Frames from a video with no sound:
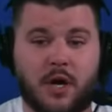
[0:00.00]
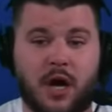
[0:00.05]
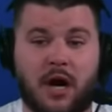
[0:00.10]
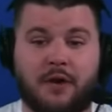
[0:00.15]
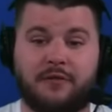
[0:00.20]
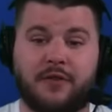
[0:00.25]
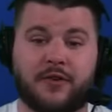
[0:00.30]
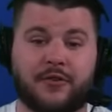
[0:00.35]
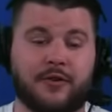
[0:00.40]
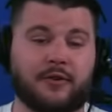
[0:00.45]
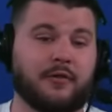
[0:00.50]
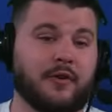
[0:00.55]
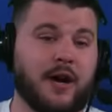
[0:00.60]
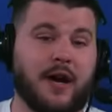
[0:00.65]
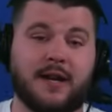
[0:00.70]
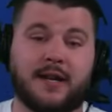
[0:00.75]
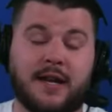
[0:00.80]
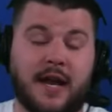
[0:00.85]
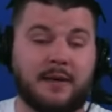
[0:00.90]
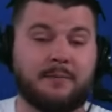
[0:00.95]

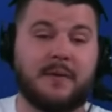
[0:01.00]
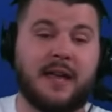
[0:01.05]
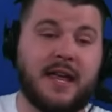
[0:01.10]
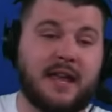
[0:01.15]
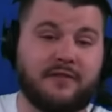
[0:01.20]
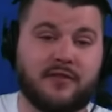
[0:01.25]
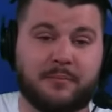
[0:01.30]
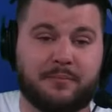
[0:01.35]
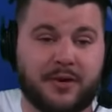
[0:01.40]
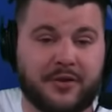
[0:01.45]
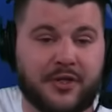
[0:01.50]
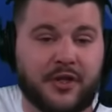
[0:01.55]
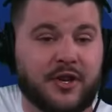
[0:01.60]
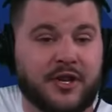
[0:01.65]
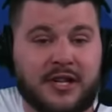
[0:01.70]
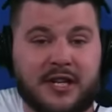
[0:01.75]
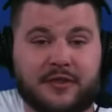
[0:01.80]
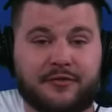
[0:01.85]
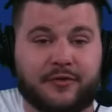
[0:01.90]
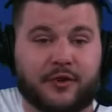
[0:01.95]
And I may even put the
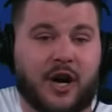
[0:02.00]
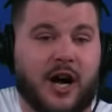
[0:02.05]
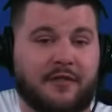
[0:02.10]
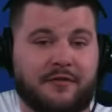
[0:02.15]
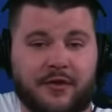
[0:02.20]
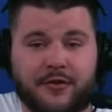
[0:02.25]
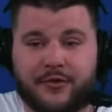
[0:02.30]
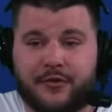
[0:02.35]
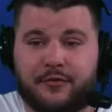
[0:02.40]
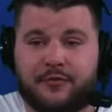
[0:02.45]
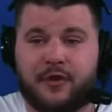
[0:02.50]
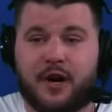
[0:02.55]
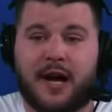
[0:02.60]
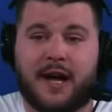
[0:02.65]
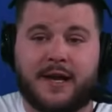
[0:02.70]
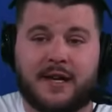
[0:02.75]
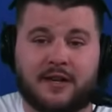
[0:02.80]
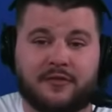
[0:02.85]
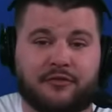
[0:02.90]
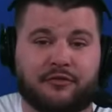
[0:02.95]
need for offensive
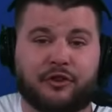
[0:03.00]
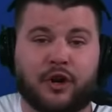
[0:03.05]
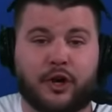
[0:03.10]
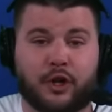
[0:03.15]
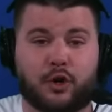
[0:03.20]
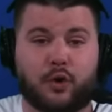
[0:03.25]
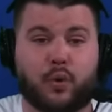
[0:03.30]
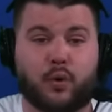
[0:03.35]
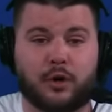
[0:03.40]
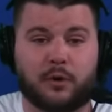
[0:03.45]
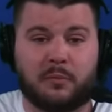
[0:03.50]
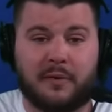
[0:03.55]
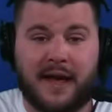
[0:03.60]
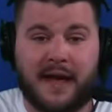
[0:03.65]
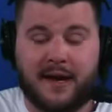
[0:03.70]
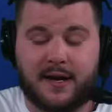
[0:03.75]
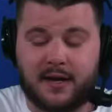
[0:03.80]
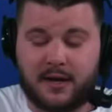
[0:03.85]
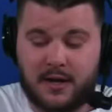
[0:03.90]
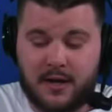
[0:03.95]
line in front of
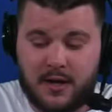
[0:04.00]
quarterback.